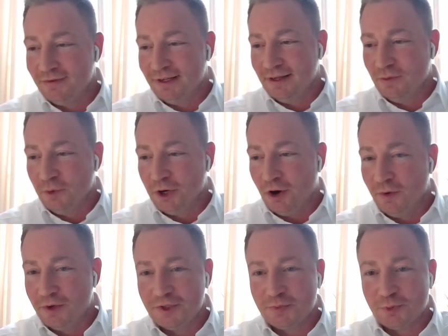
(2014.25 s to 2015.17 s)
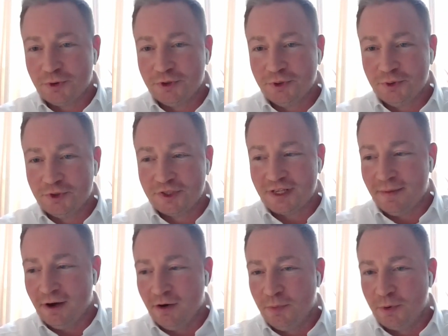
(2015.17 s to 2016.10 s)
we always produce
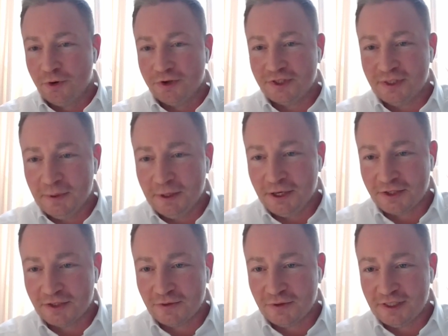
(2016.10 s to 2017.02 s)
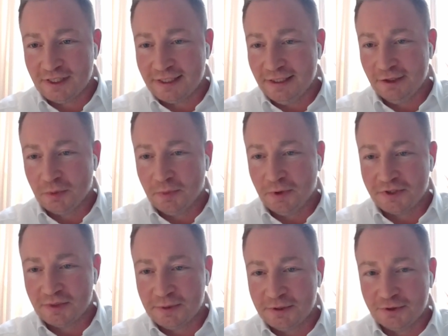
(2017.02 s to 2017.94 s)
somehow porosity because it's physically not
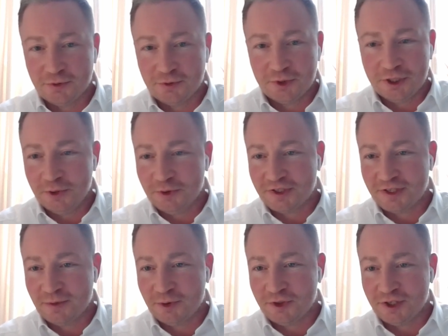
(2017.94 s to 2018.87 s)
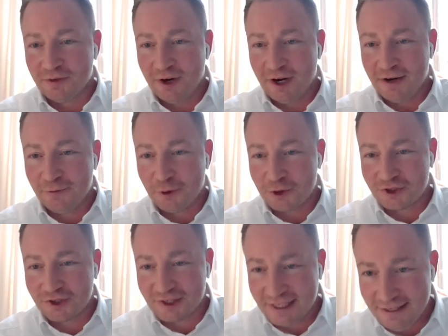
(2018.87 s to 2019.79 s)
possible to reduce them to zero,
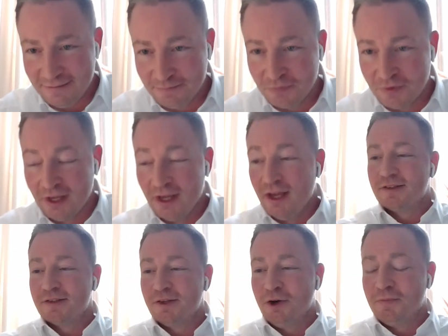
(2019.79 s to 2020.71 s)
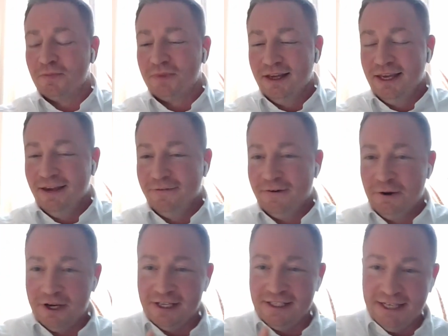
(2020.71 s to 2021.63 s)
unfortunately. So if I
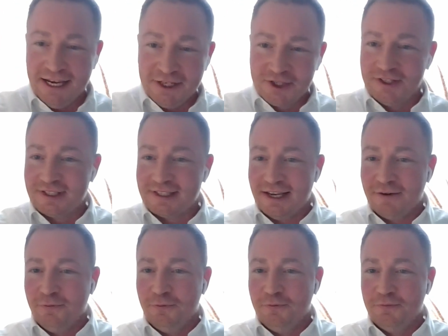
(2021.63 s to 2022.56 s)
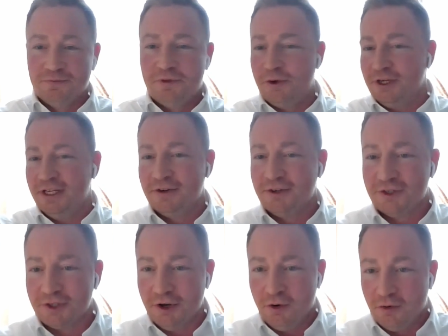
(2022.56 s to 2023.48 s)
look at the engines, like 30 years
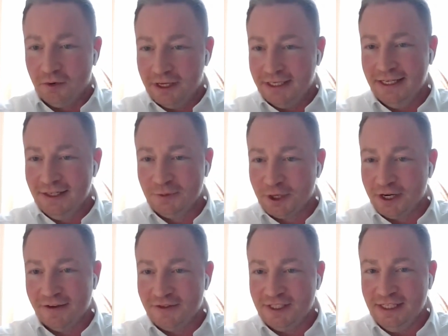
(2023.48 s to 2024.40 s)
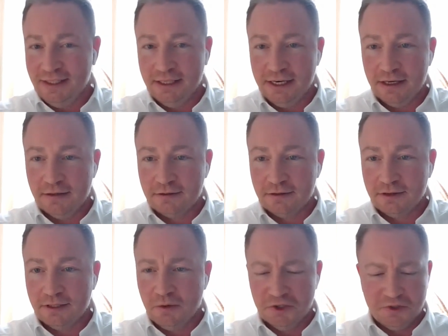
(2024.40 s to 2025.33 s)
ago, at least what I've seen there
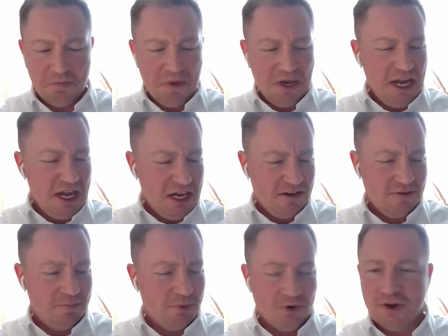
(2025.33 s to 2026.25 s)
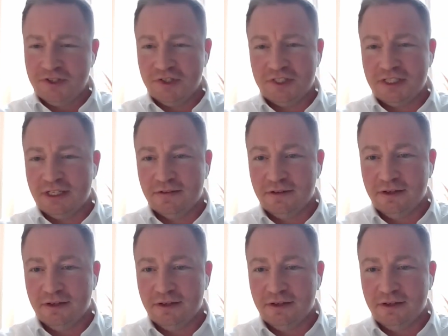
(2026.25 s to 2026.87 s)
was a big porosity,